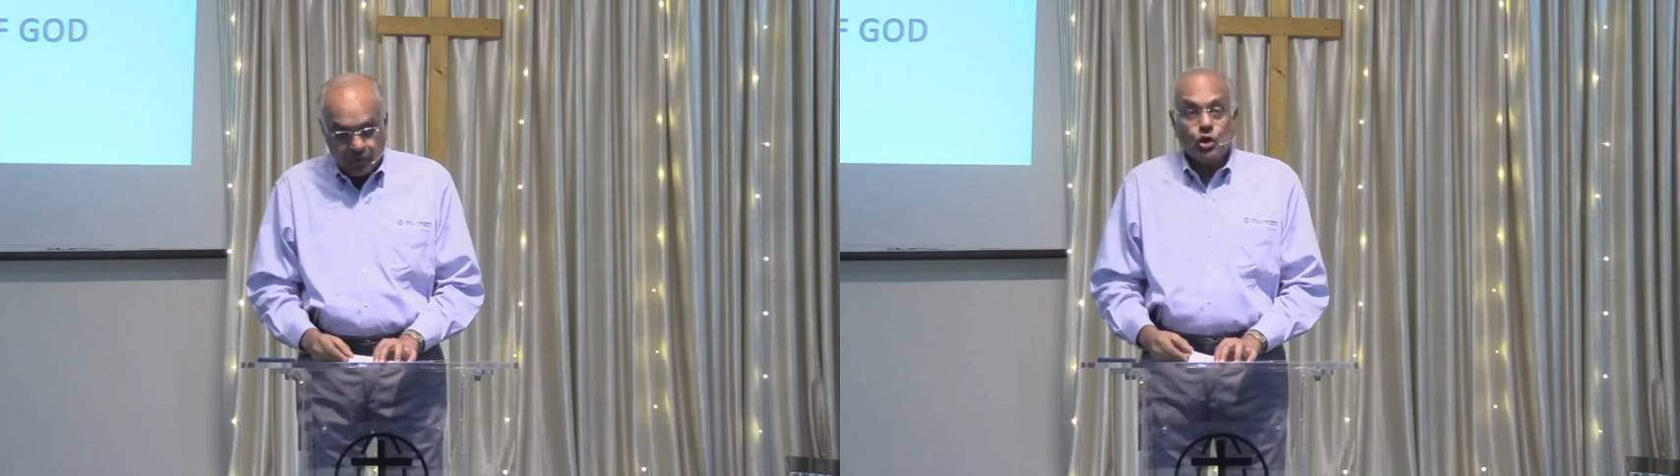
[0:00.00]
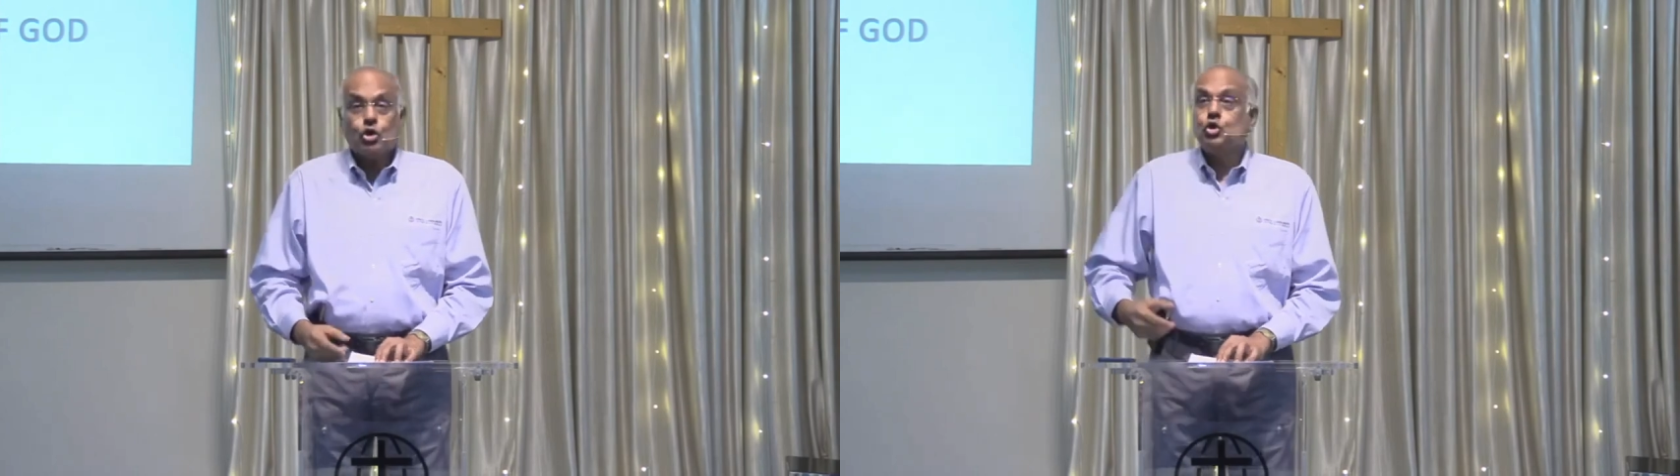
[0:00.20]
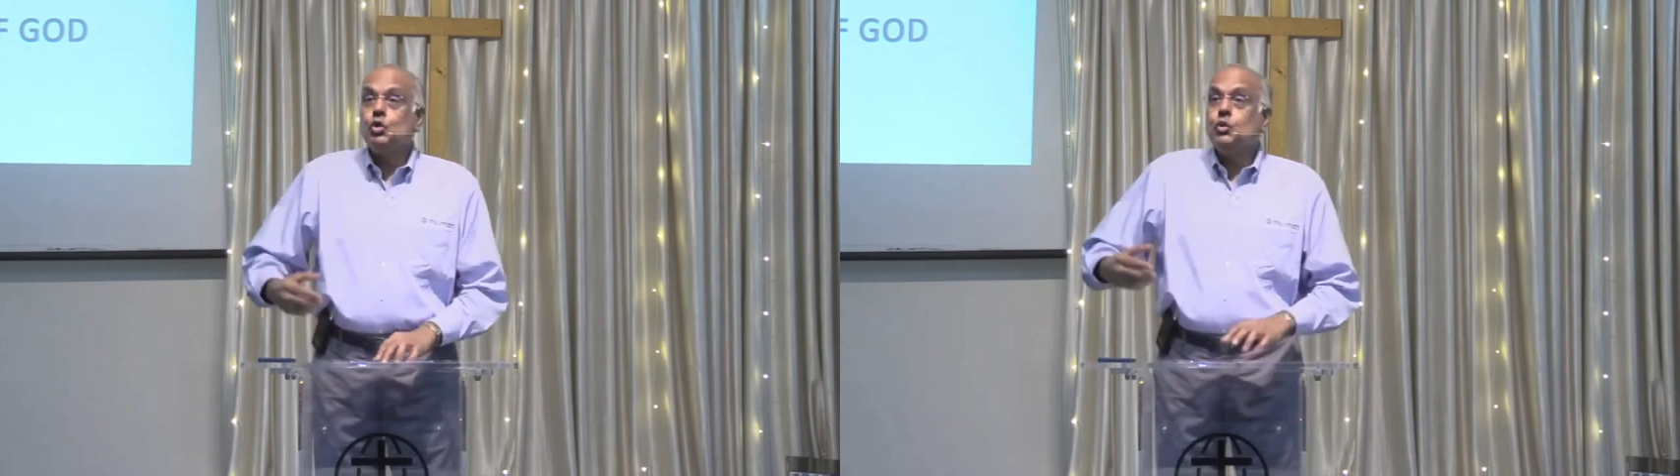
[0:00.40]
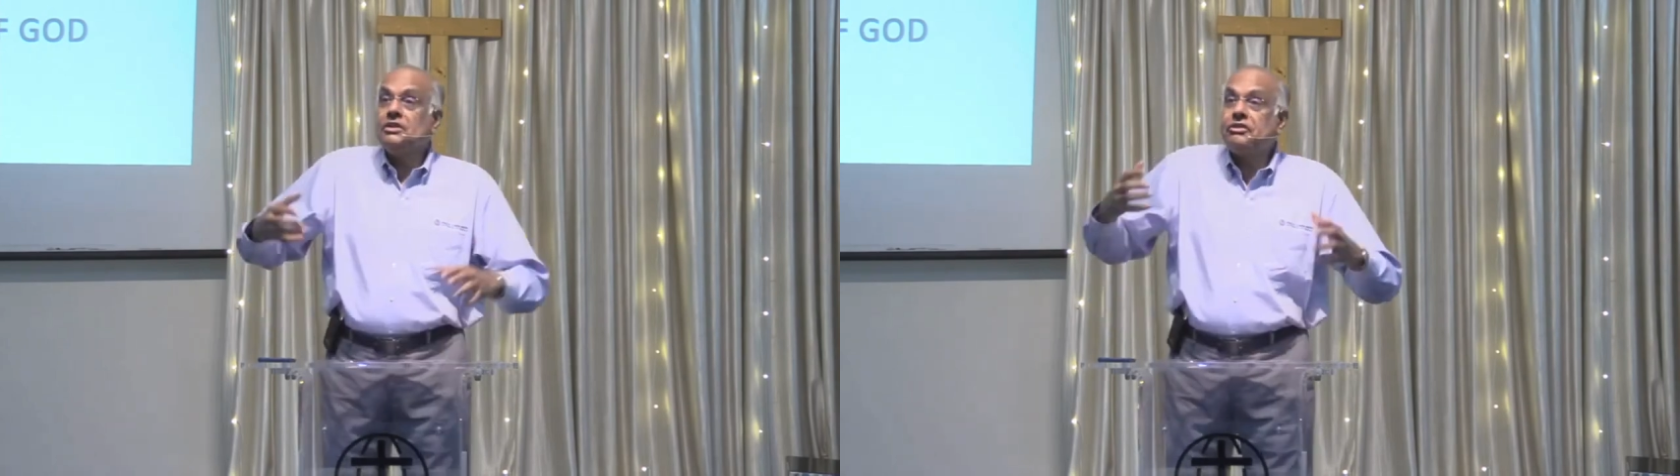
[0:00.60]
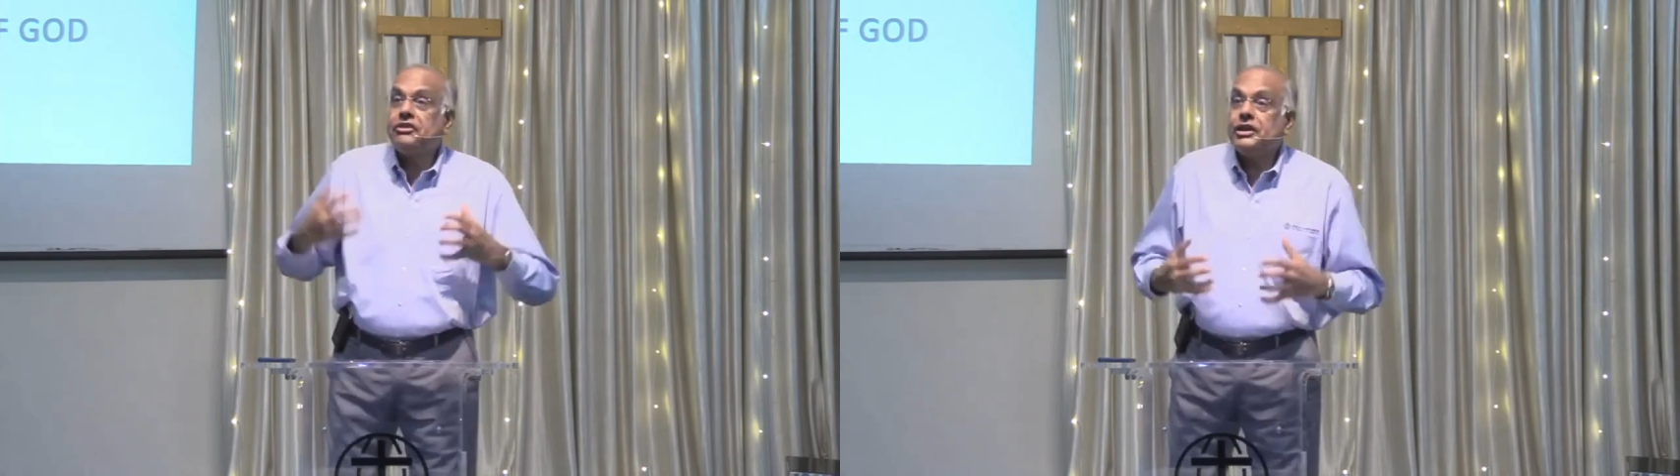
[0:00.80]
You will
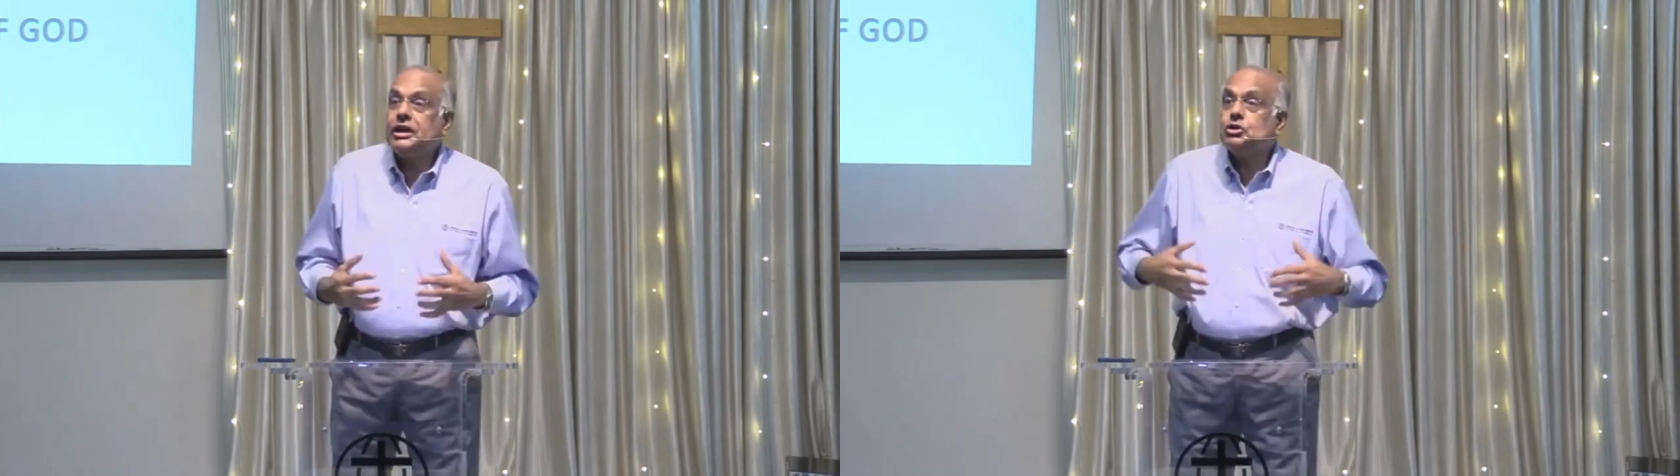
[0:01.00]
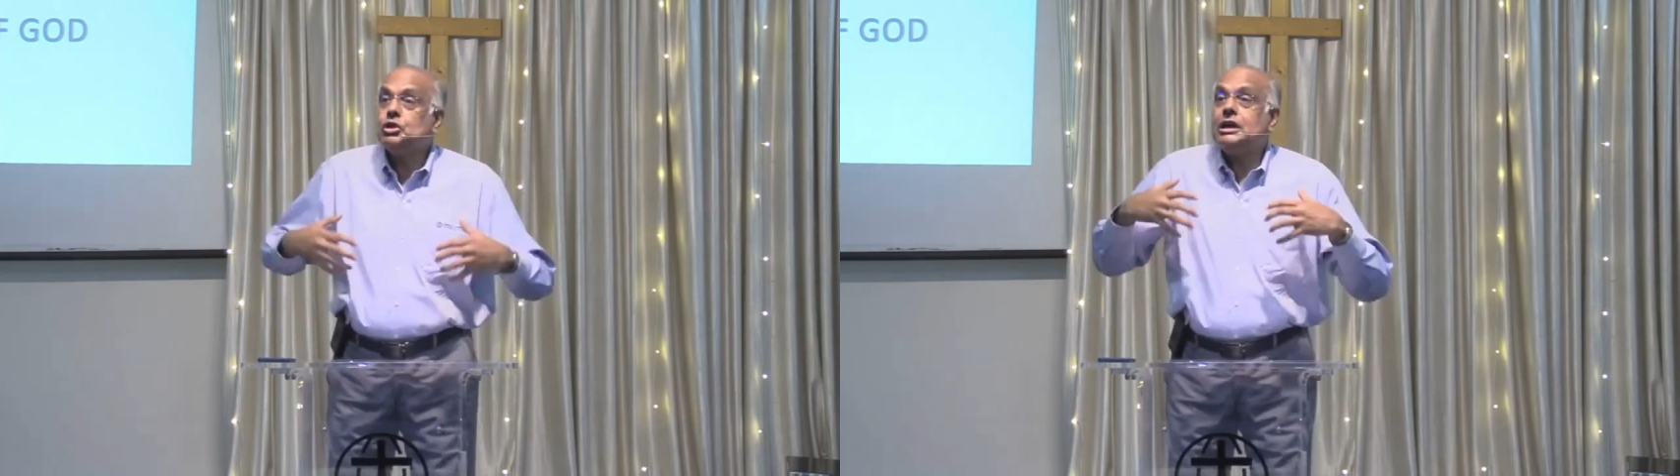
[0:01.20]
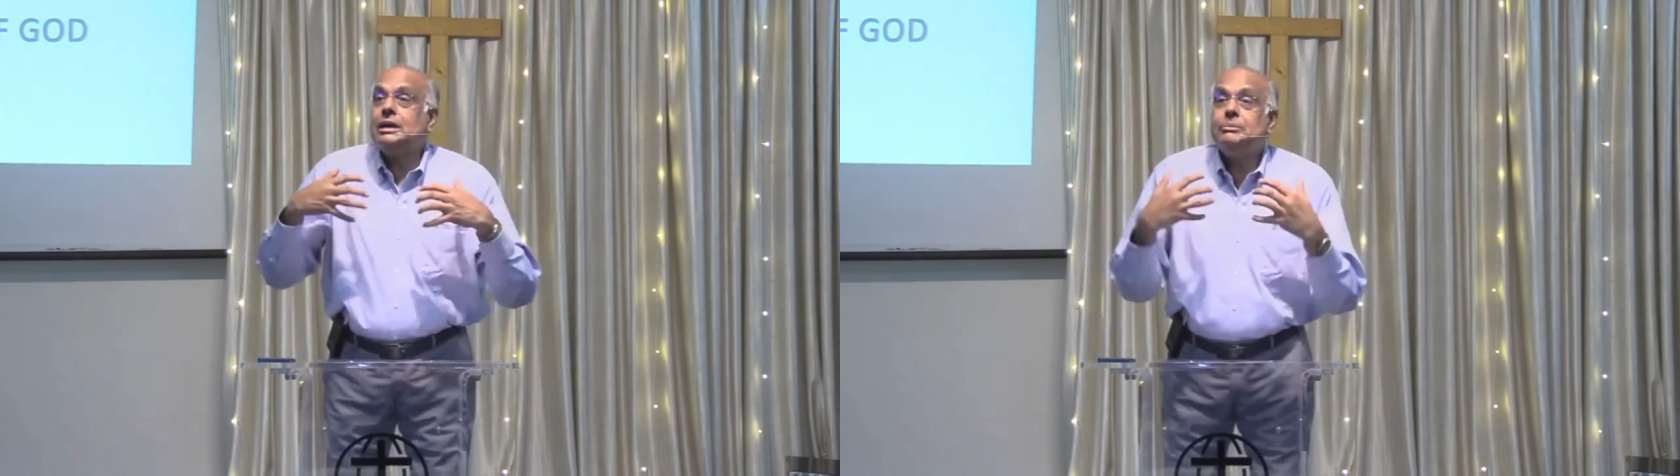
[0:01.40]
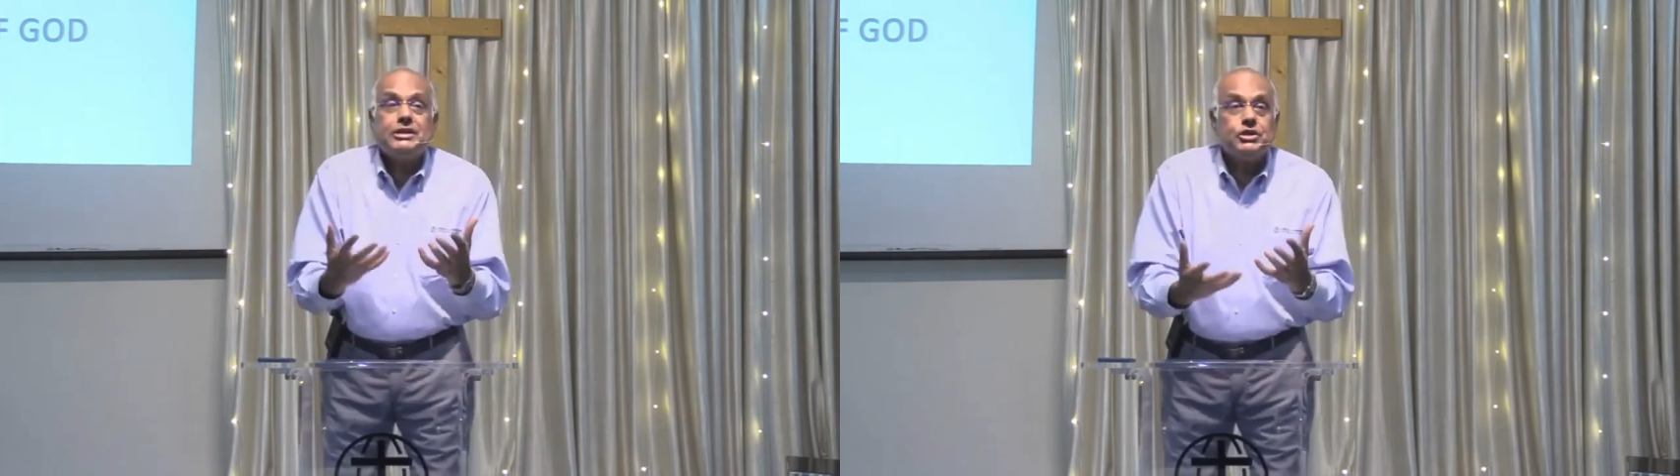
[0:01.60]
fear to commit